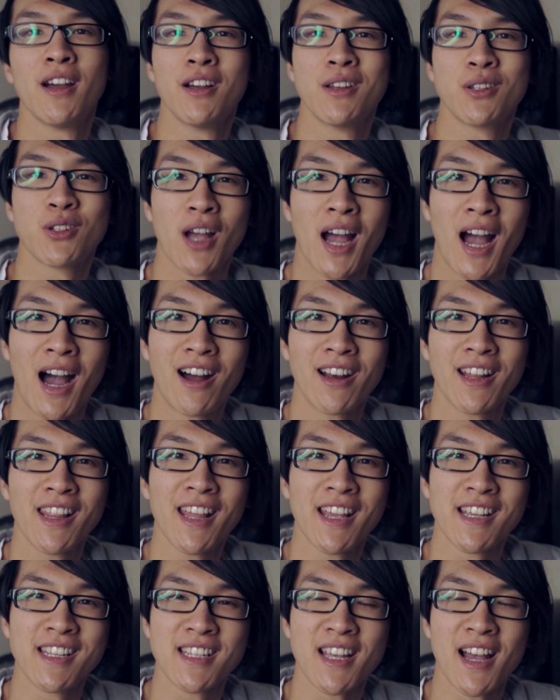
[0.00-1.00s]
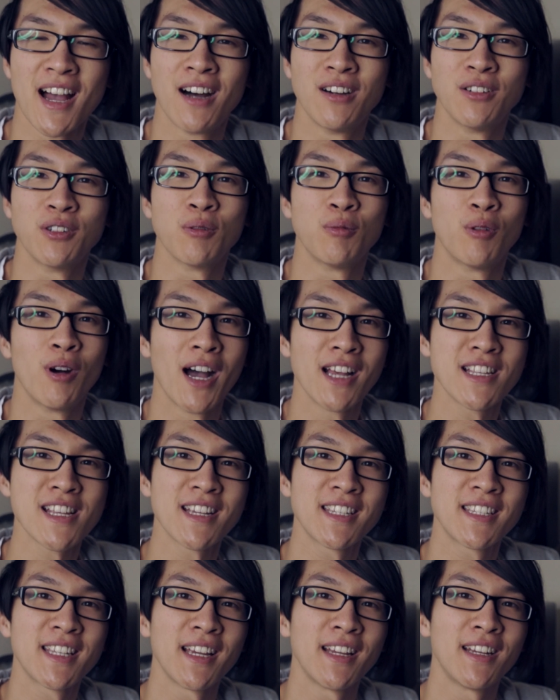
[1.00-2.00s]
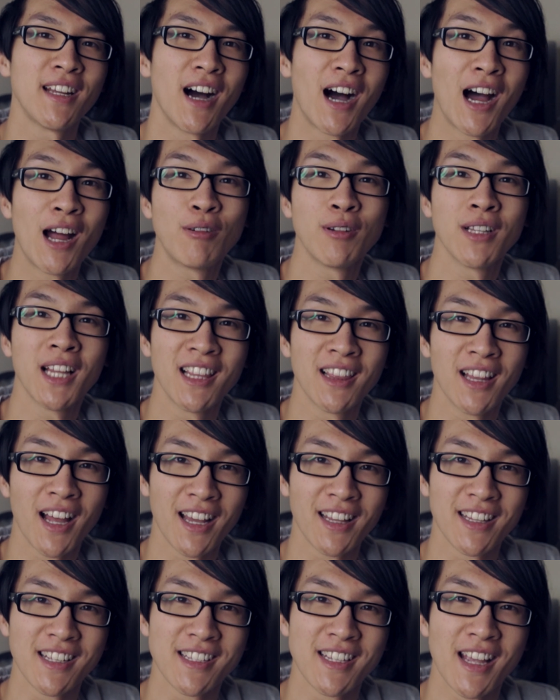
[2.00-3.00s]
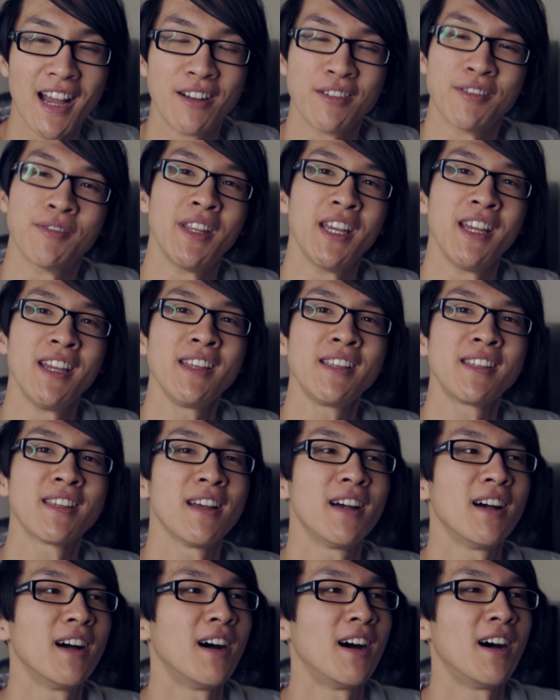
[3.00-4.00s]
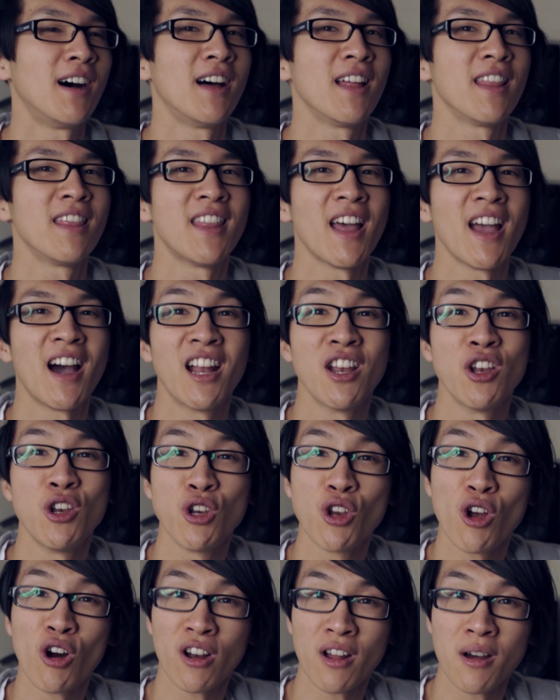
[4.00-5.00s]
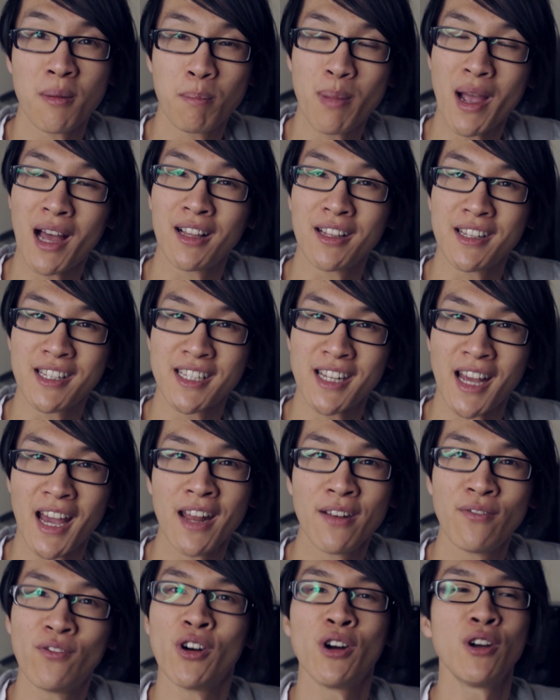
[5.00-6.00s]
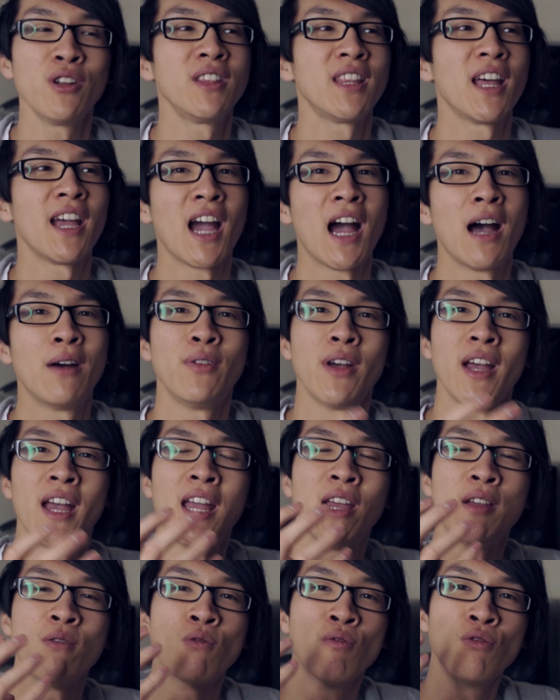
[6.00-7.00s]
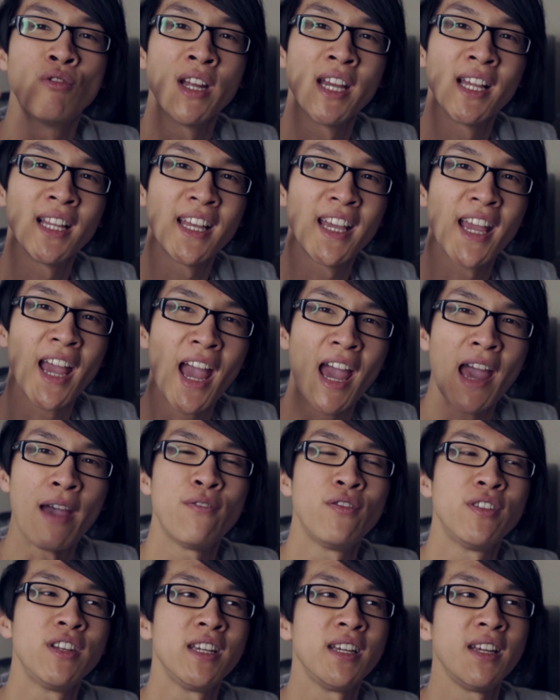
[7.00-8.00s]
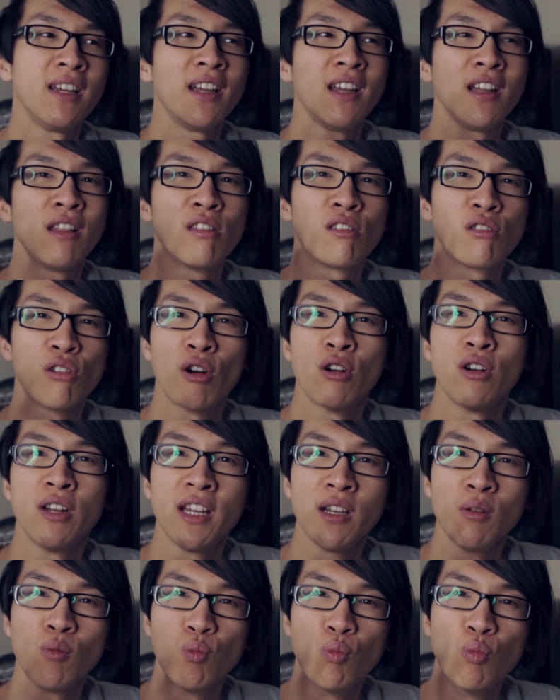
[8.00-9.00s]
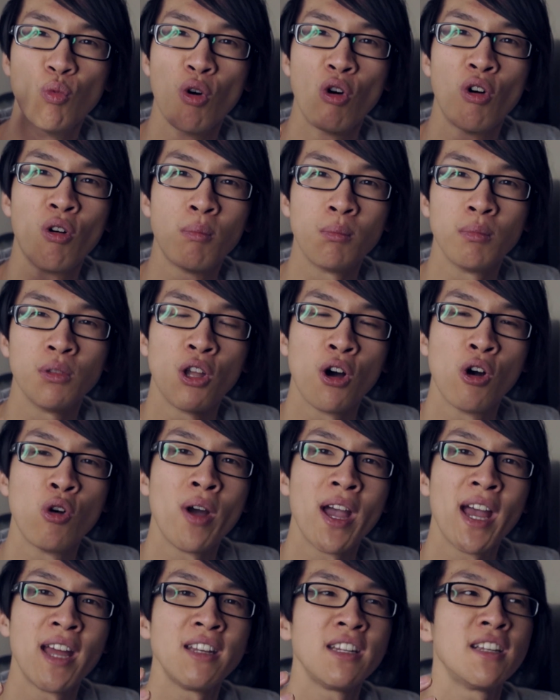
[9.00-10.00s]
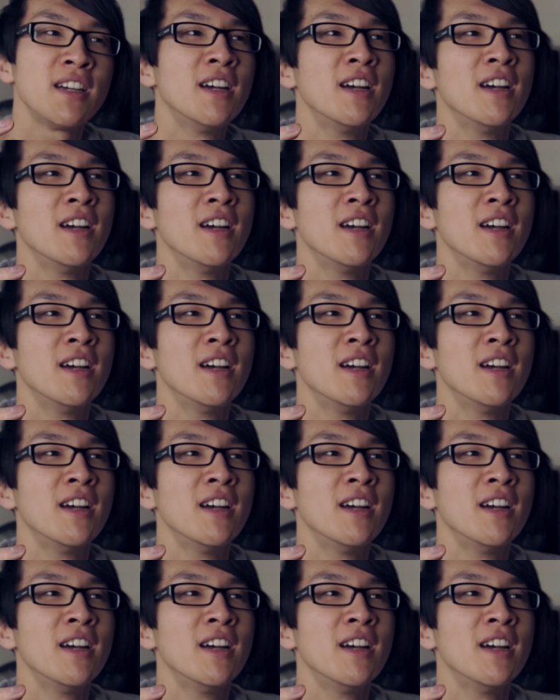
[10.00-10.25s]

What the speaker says: So how do they sound? Well, as I said, I really like the sound of these. They are not a balanced headphone. They have a really hefty, throaty, warm low end